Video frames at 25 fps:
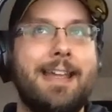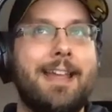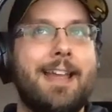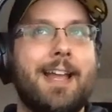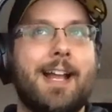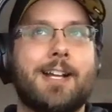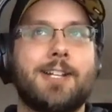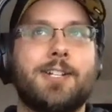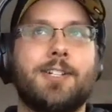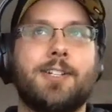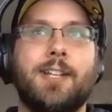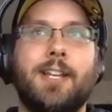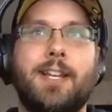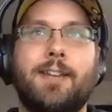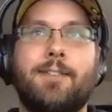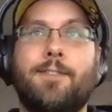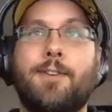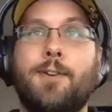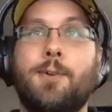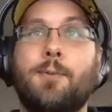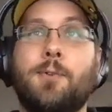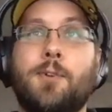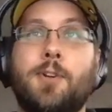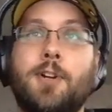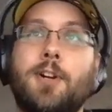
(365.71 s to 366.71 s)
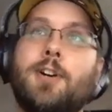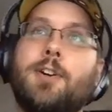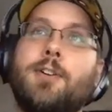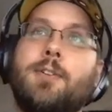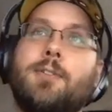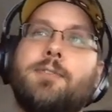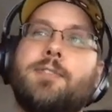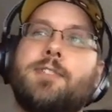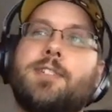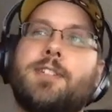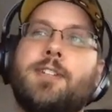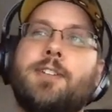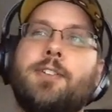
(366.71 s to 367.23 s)
Actually, if you
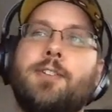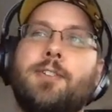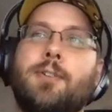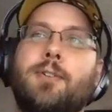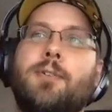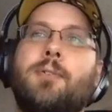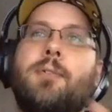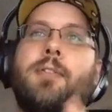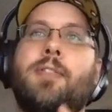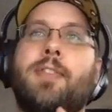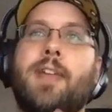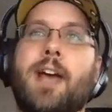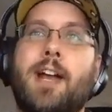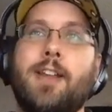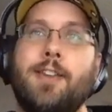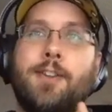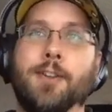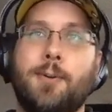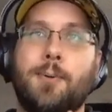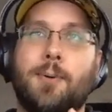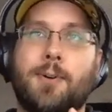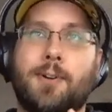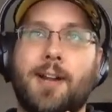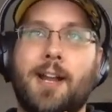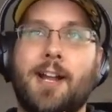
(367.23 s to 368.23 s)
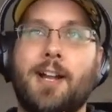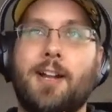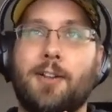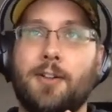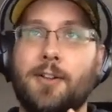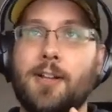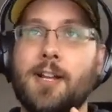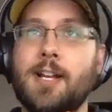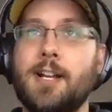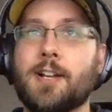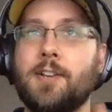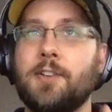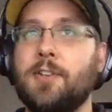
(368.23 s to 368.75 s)
go to that URL,
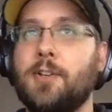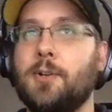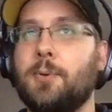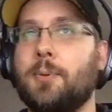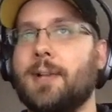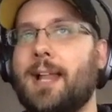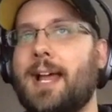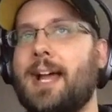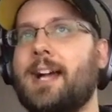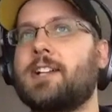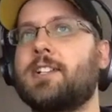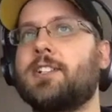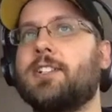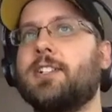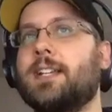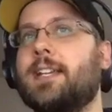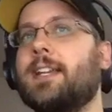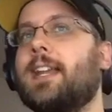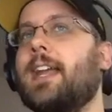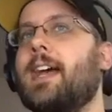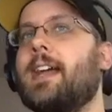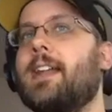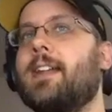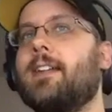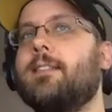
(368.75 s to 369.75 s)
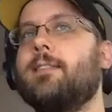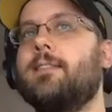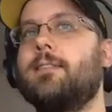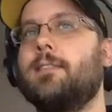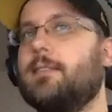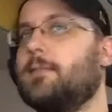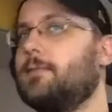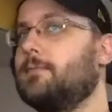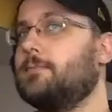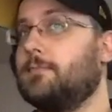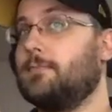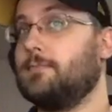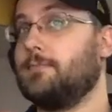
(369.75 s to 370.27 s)
you will actually get
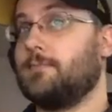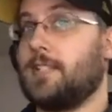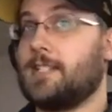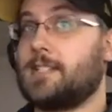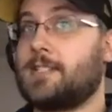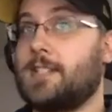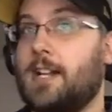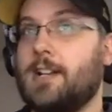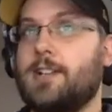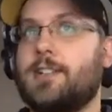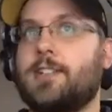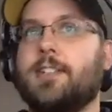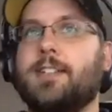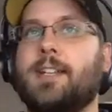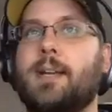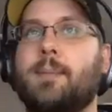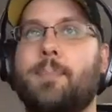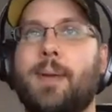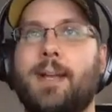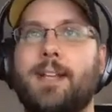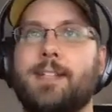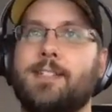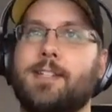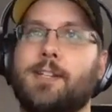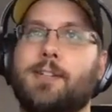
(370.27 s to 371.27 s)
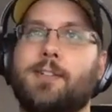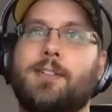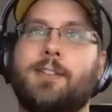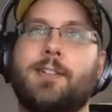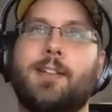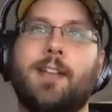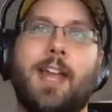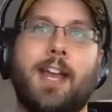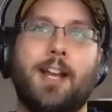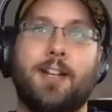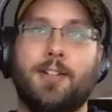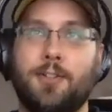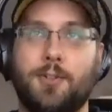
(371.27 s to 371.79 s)
essentially a basic
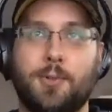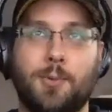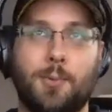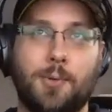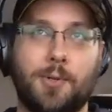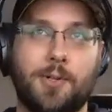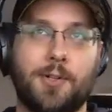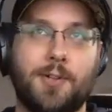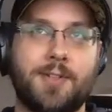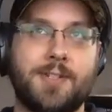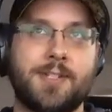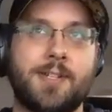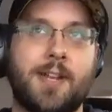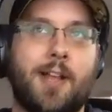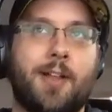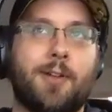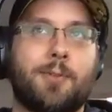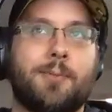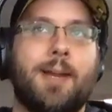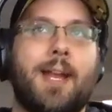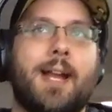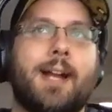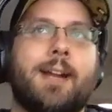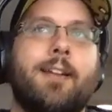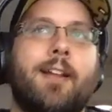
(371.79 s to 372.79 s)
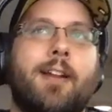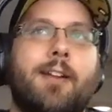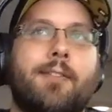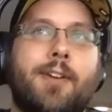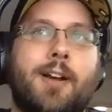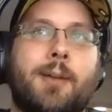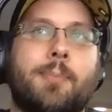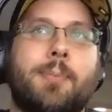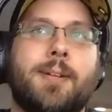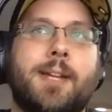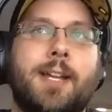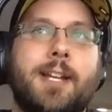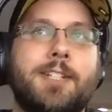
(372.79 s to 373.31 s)
Hello World style React Native
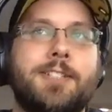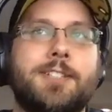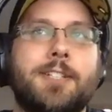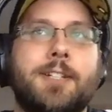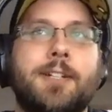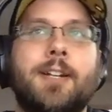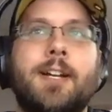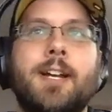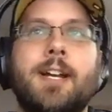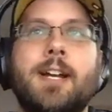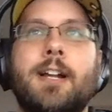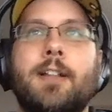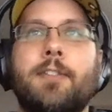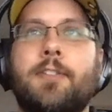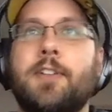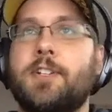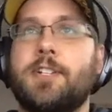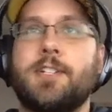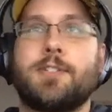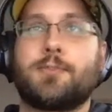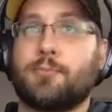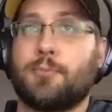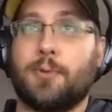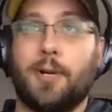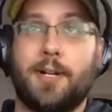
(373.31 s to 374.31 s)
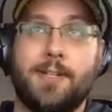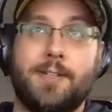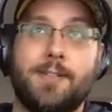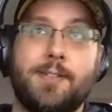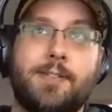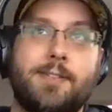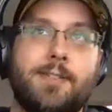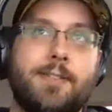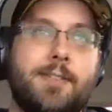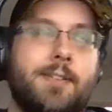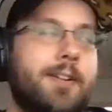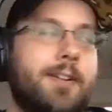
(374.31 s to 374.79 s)
application that just runs.